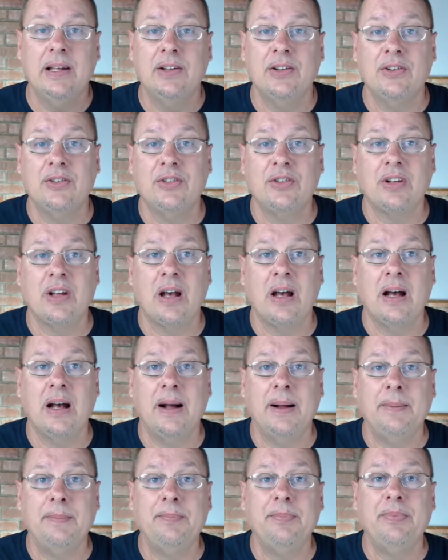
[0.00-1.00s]
is
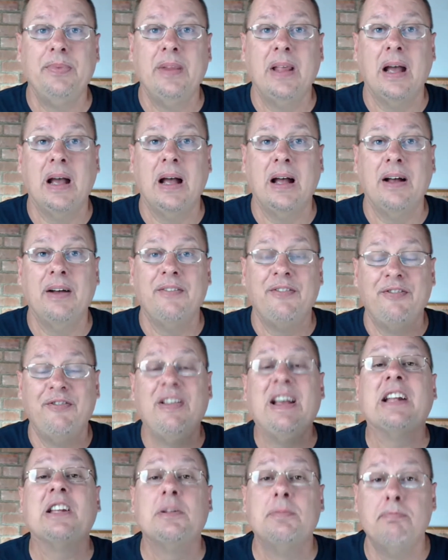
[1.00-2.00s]
uh, uh,
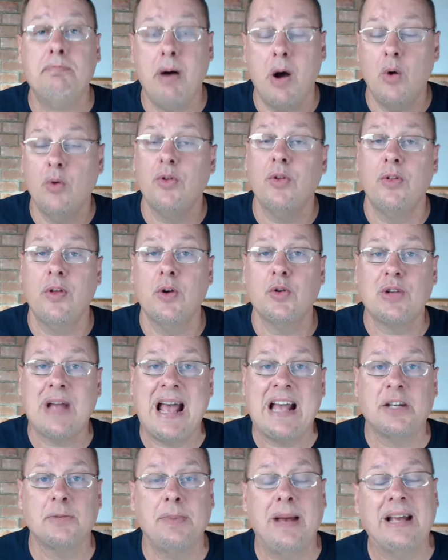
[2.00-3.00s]
fits both of
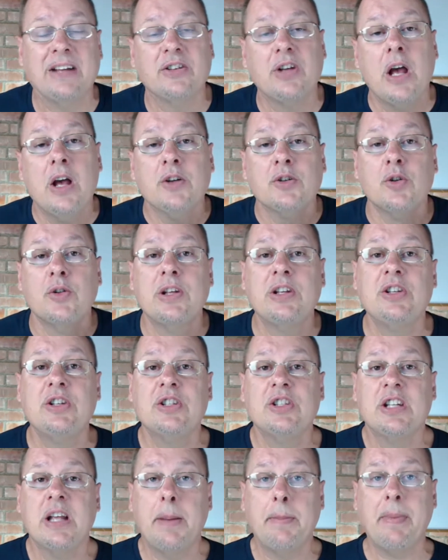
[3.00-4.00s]
those aspects. So
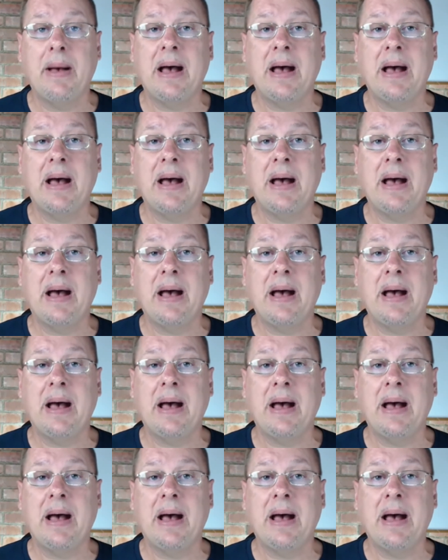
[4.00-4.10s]
this is